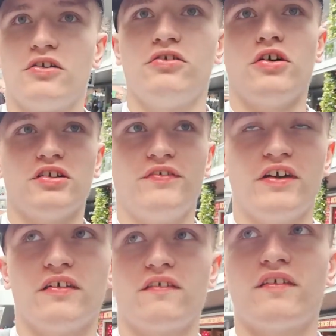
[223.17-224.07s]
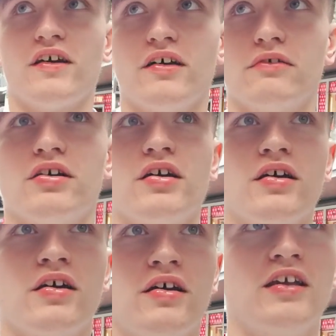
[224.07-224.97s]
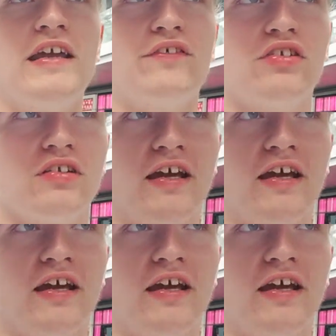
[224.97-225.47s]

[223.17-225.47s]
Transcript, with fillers: doing all the things. So even if